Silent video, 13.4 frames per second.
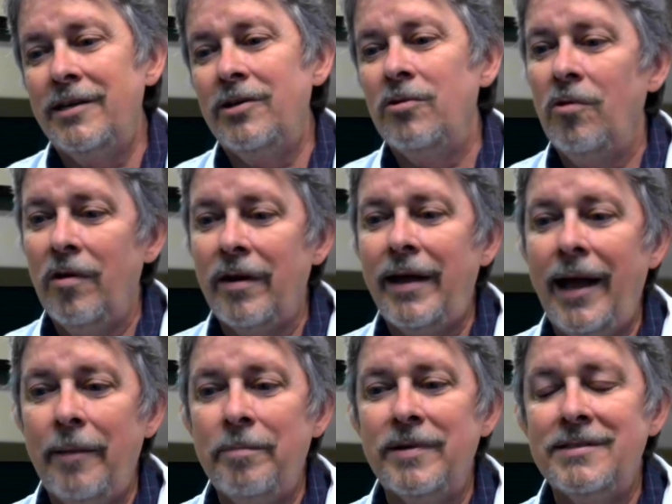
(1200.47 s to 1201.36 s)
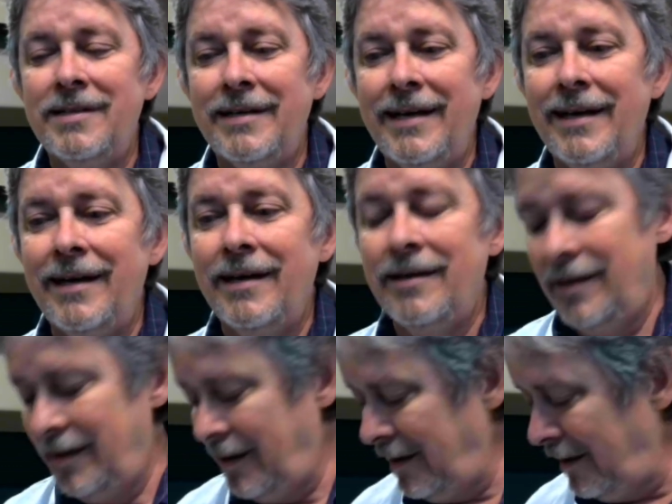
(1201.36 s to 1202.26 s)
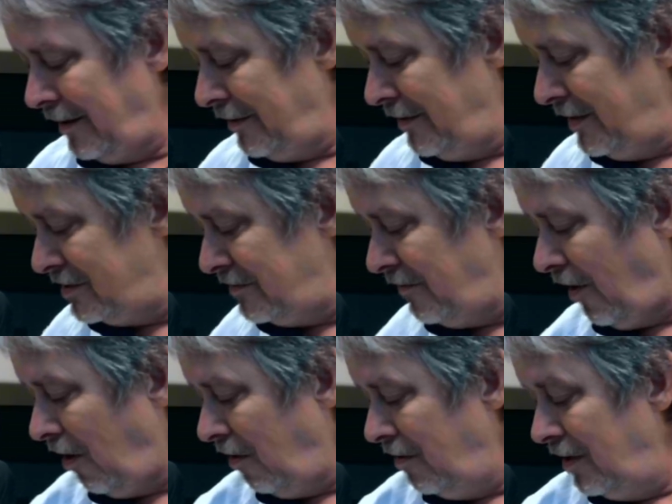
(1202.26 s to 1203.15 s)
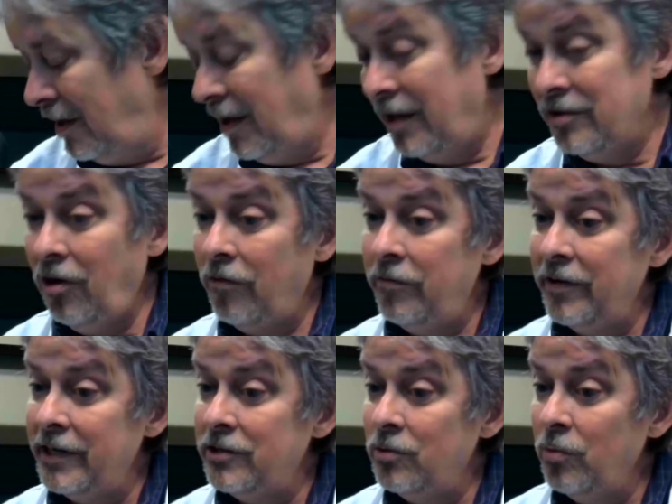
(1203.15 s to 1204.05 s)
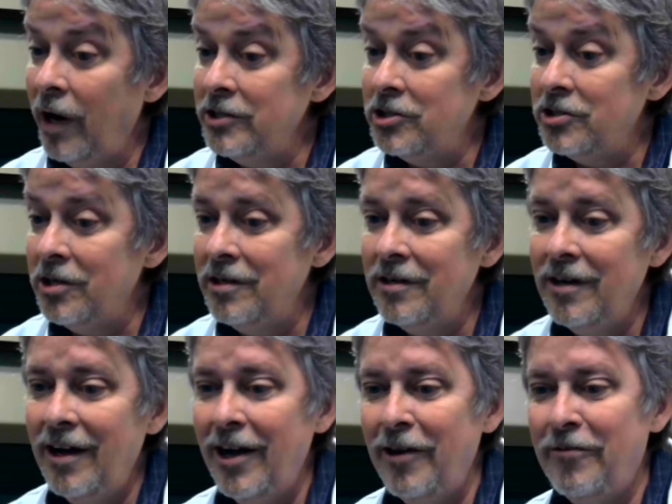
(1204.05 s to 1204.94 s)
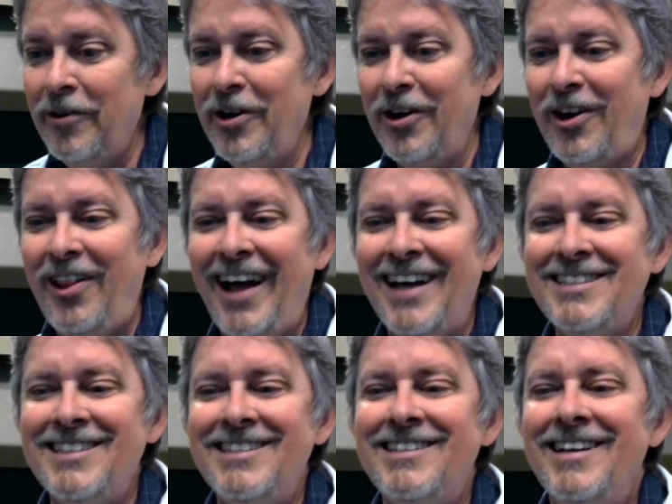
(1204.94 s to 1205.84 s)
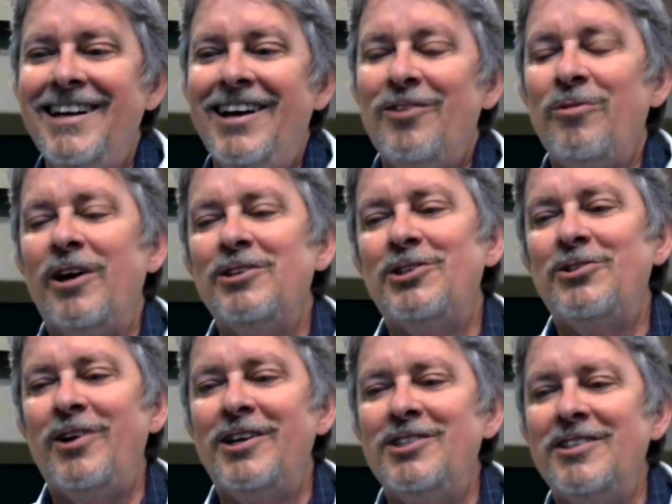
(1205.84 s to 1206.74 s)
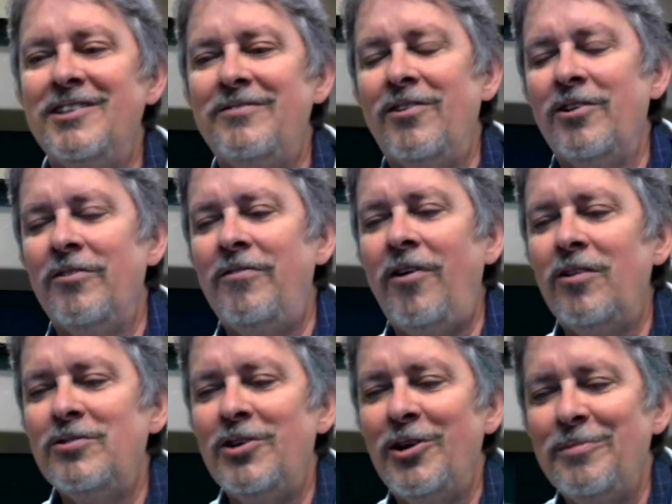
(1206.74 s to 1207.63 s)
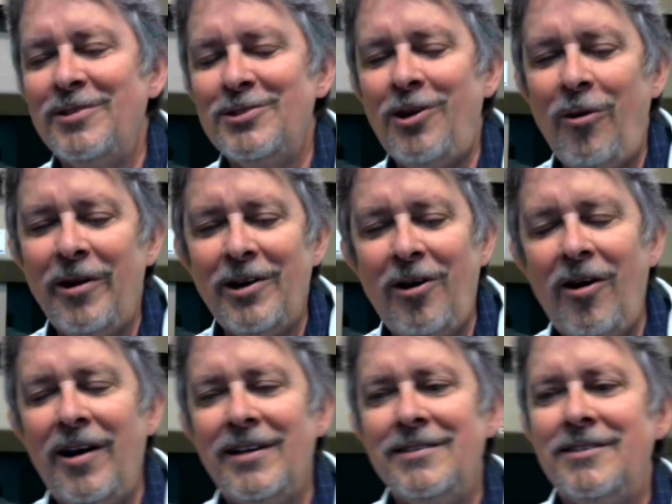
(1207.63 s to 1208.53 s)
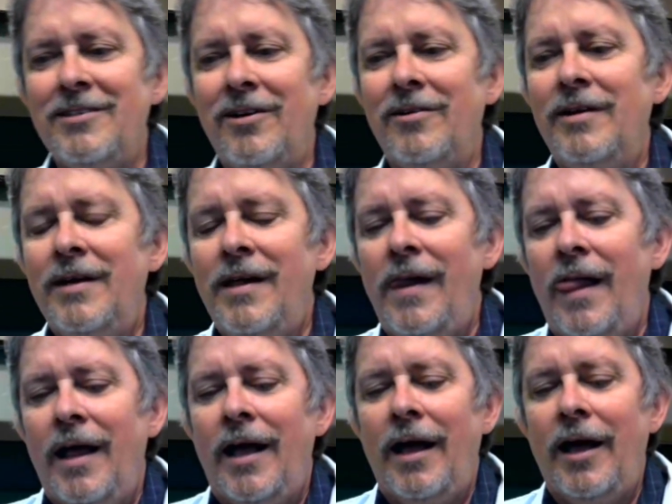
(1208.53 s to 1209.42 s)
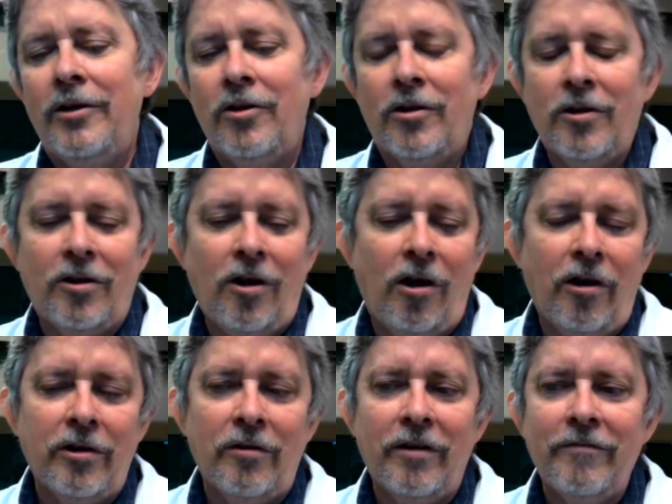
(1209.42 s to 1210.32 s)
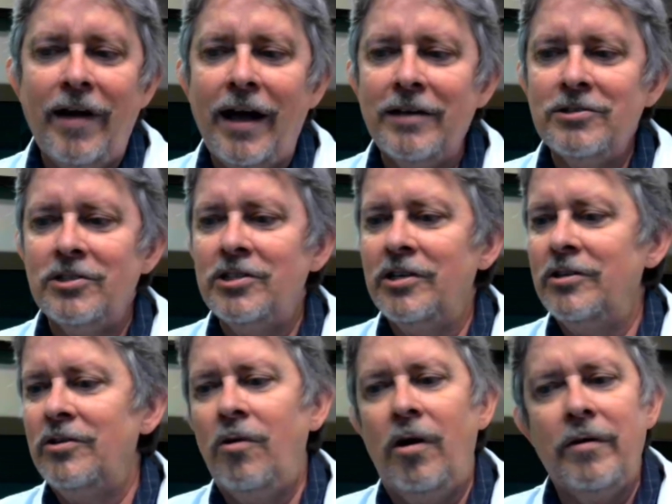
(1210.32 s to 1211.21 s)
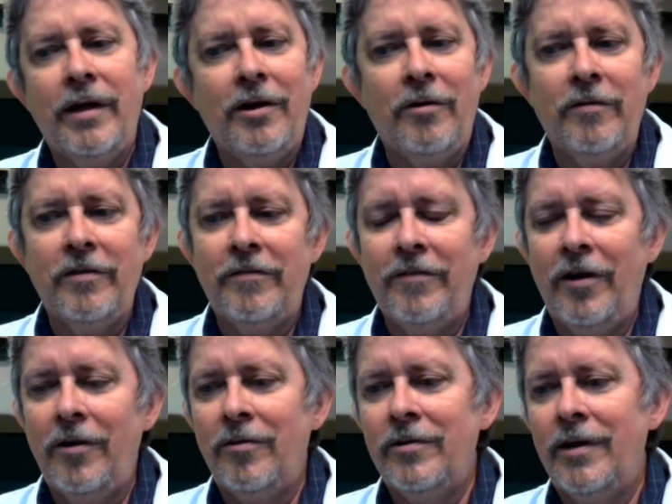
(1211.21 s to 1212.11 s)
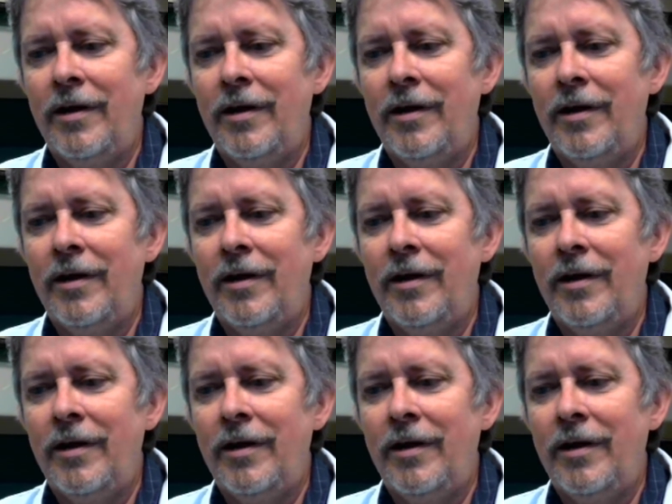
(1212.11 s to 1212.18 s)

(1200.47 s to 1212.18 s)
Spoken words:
you on campus again this fall. Don't forget to register for your classes. Registration for the fall term is going on, so you can call your advisors. You can do all that over the phone,